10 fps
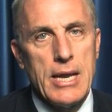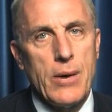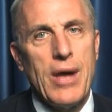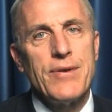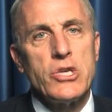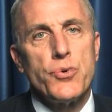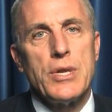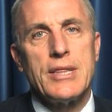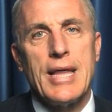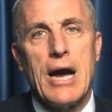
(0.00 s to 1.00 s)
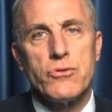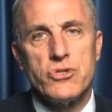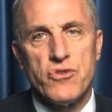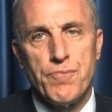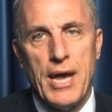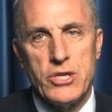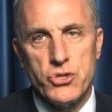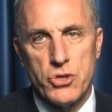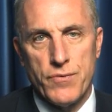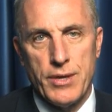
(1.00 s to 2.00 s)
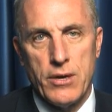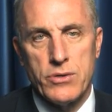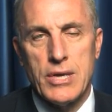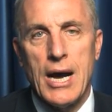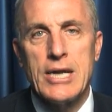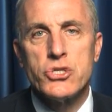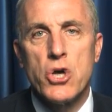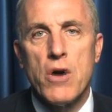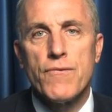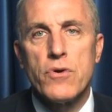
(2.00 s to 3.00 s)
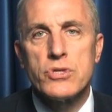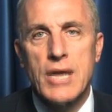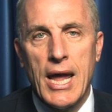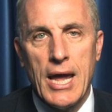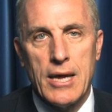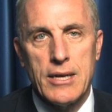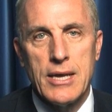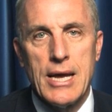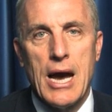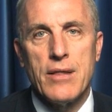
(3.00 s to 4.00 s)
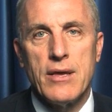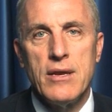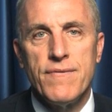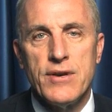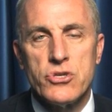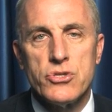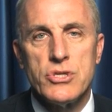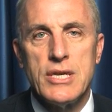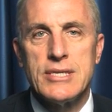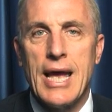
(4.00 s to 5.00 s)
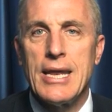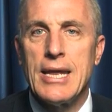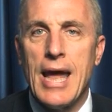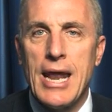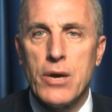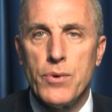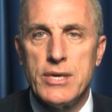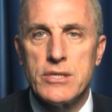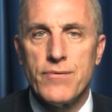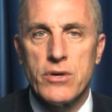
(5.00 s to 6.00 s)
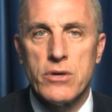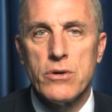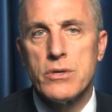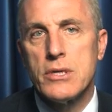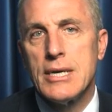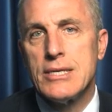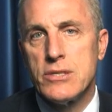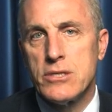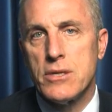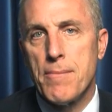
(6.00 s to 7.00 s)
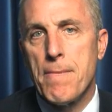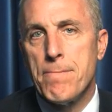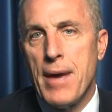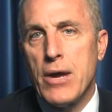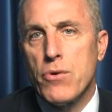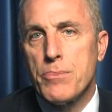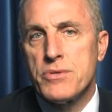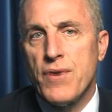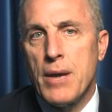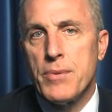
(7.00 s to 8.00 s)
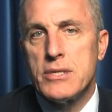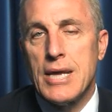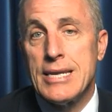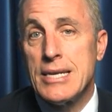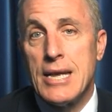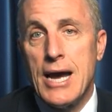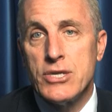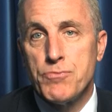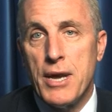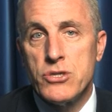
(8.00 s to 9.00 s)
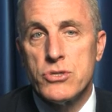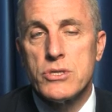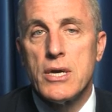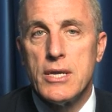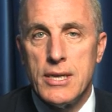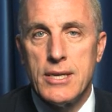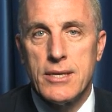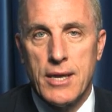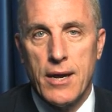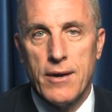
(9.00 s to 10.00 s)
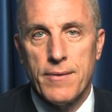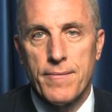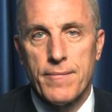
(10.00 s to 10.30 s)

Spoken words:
Now, having treated thousands of patients over the years, I saw firsthand how the inefficiencies and inadequacies of the current system bankrupts families and denies patients needed care.